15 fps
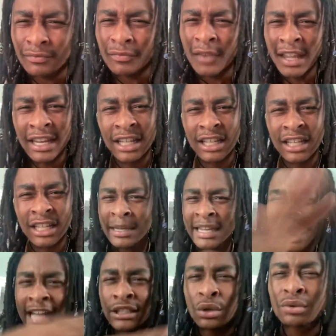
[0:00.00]
And the government
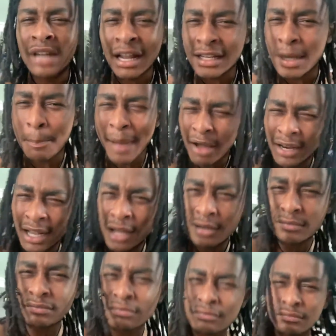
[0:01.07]
can't do nothing about
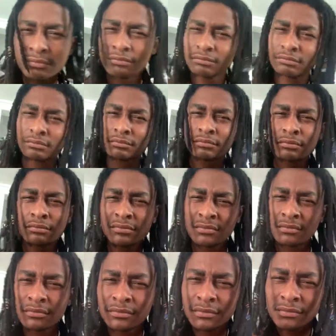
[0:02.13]
it?